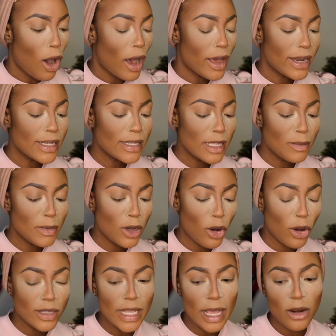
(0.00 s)
honestly,
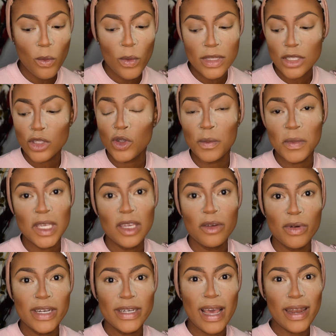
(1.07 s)
because I don't want it to be
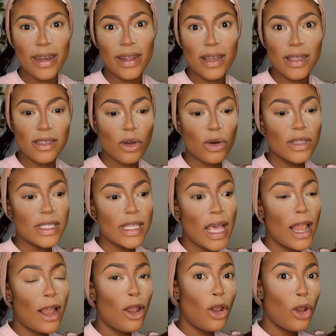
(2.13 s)
redundant, because there
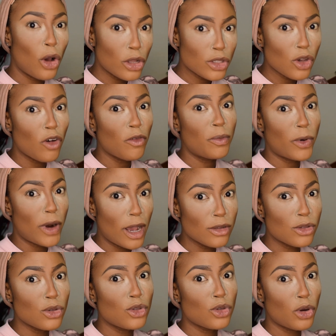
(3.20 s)
are a lot of brow
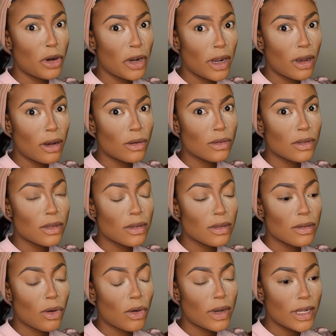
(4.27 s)

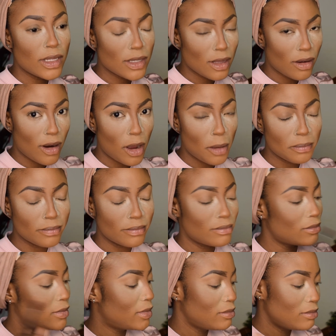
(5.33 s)
tutorials on
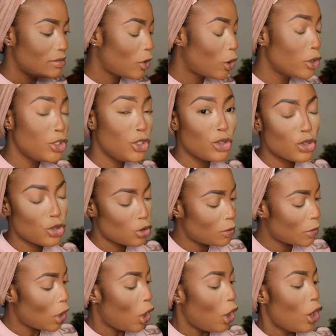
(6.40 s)
Instagram, on YouTube.
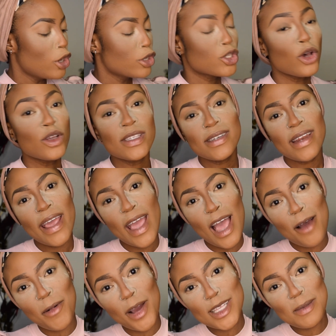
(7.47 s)
So today
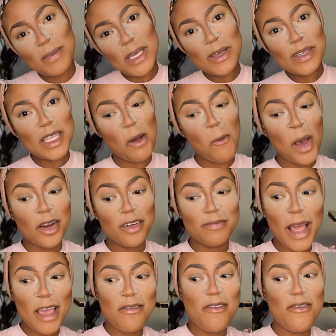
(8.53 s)
I'm going to be using one of
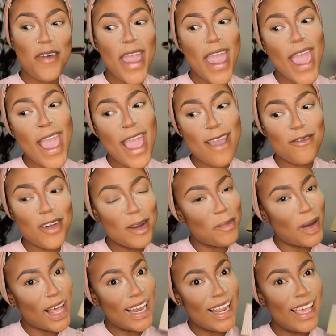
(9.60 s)
my favorite
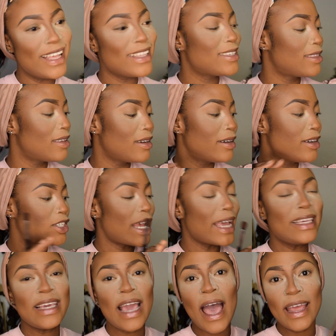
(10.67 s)
palettes, the
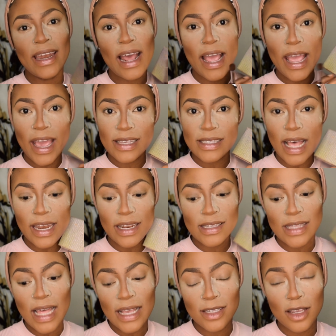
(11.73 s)
Jackie Aina x
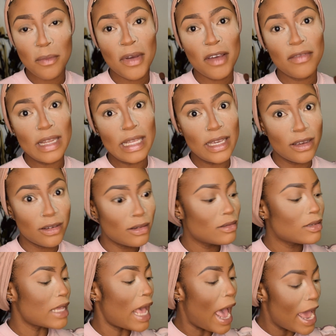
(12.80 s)
Anastasia Beverly
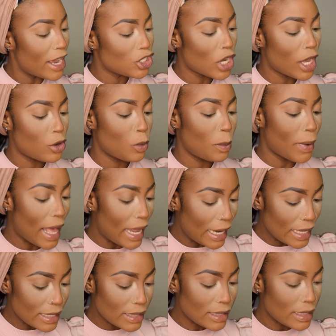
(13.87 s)
Hills eyeshadow
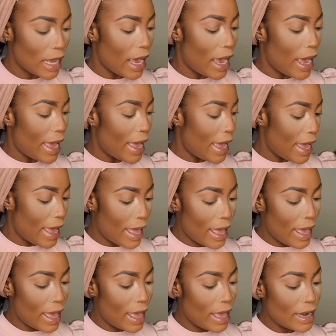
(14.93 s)
palette.
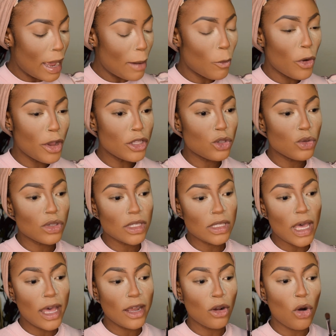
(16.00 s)
And I'm going to
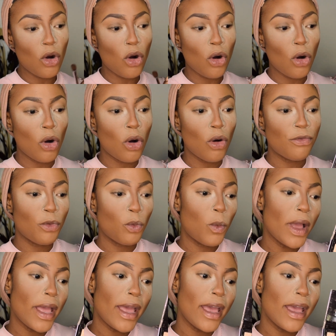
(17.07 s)
start off
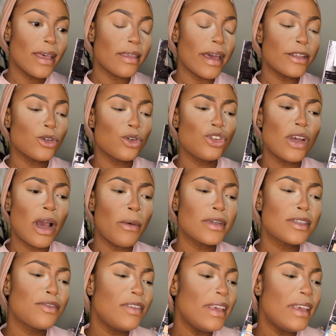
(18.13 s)
with, I told you I was